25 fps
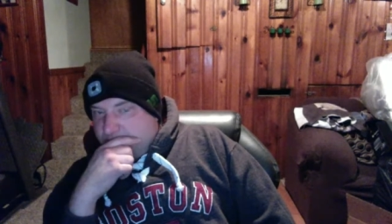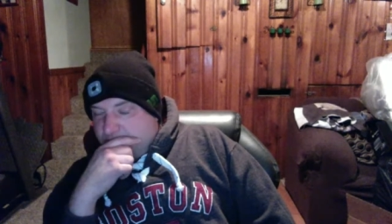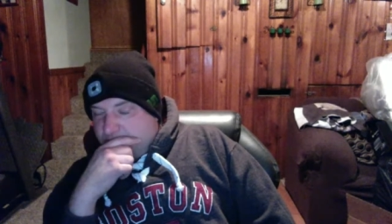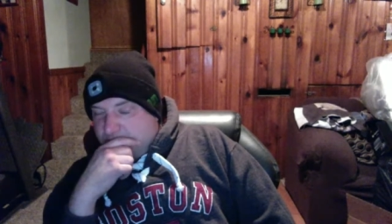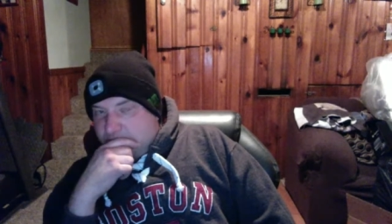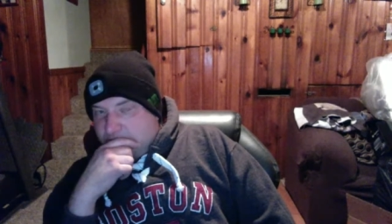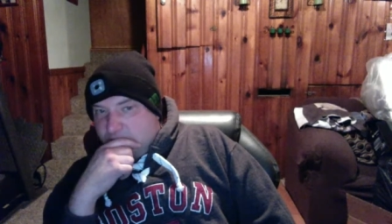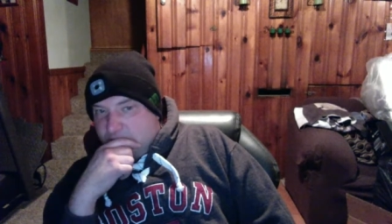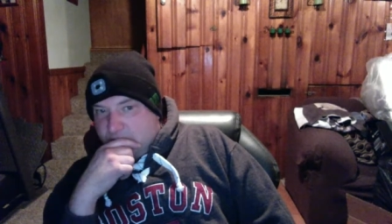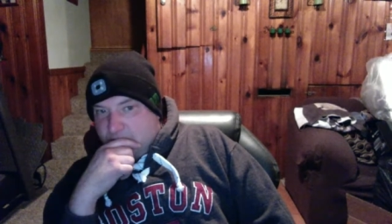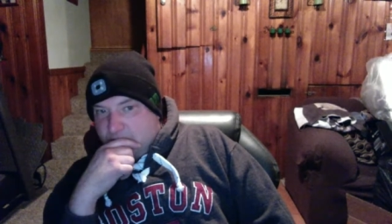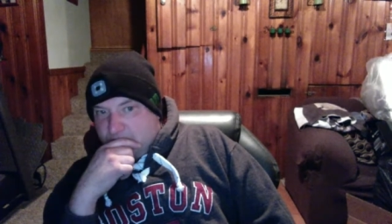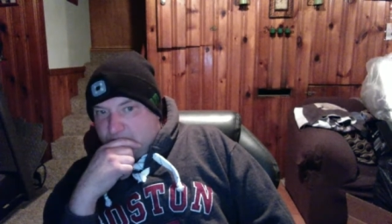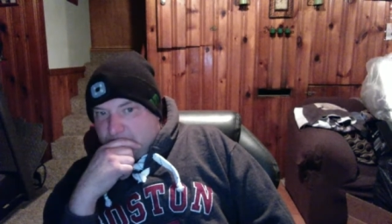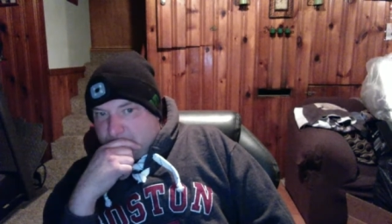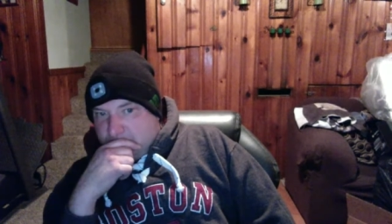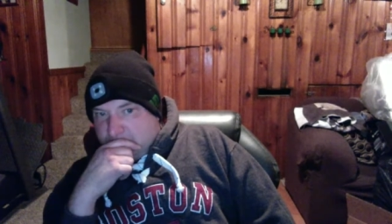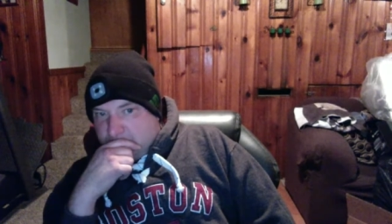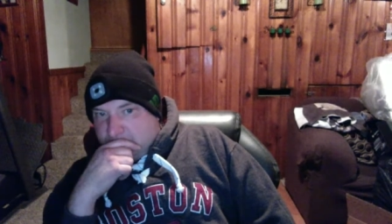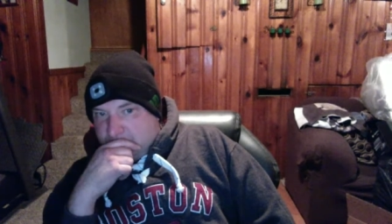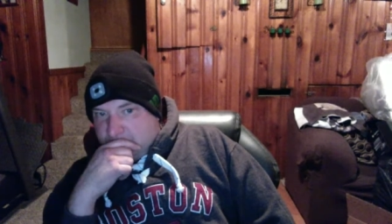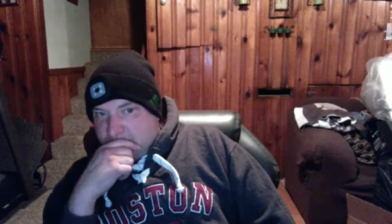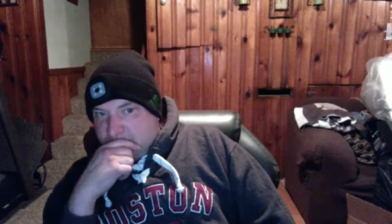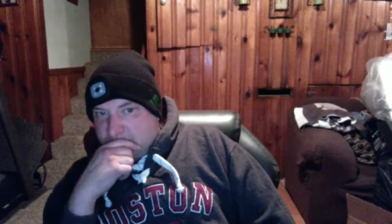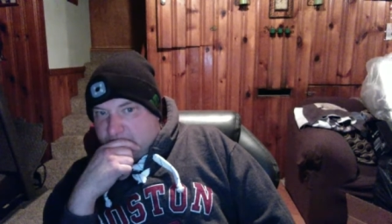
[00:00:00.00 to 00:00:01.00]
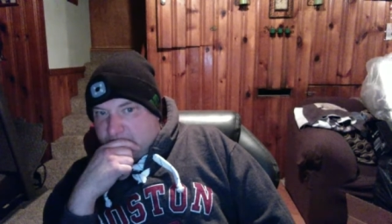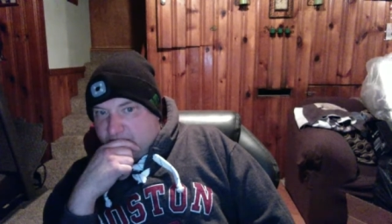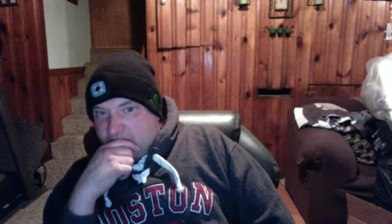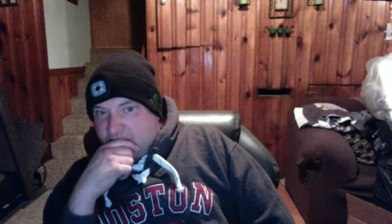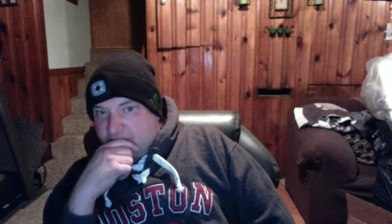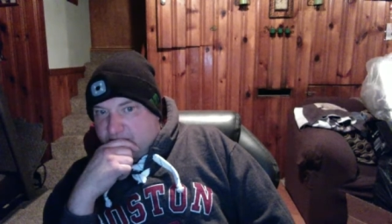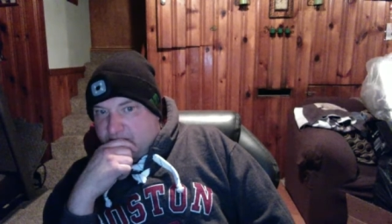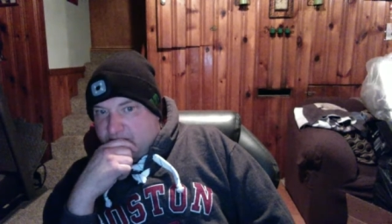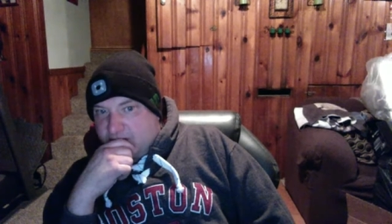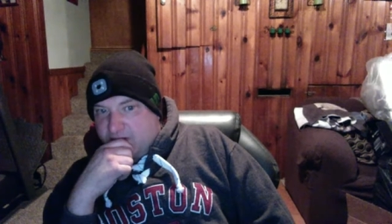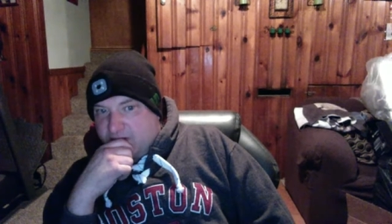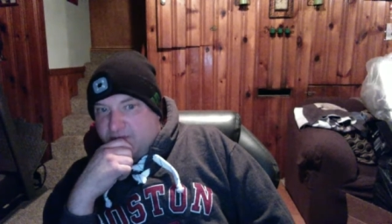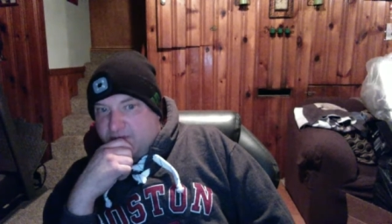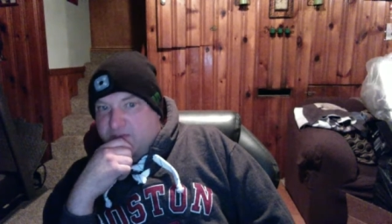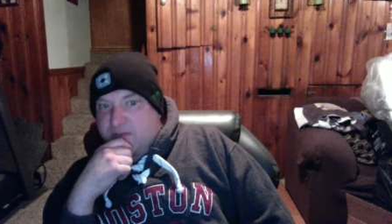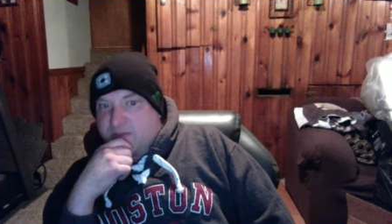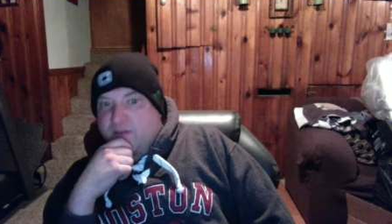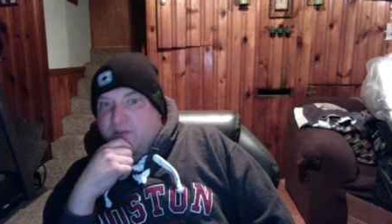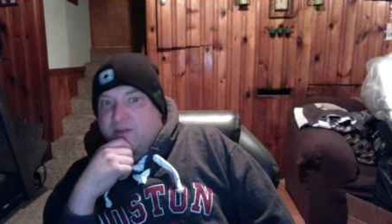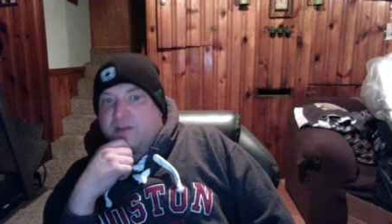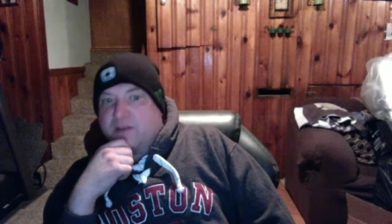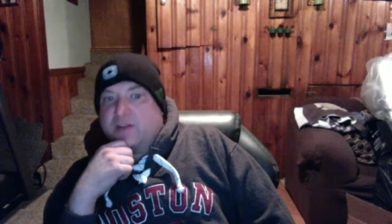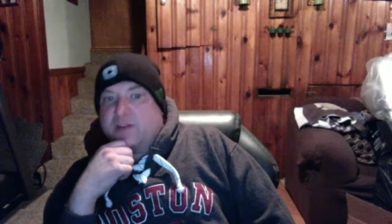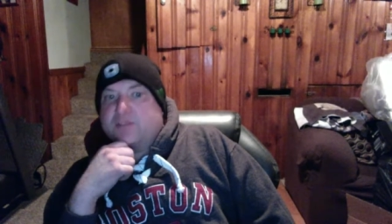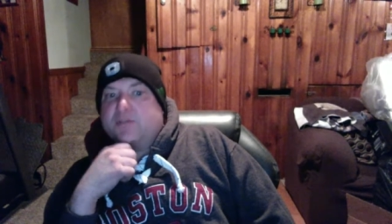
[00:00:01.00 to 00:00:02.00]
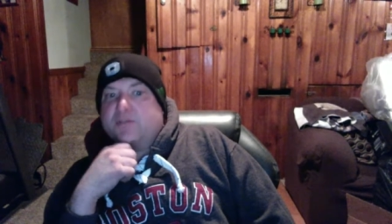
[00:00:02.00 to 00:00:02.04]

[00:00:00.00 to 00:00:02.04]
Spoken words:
So it's kind of tough. So I'm gonna